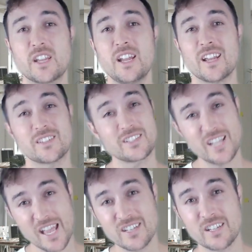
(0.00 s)
is
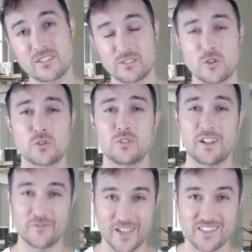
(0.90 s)
attending local
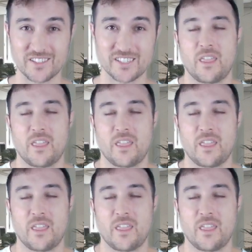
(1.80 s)
events.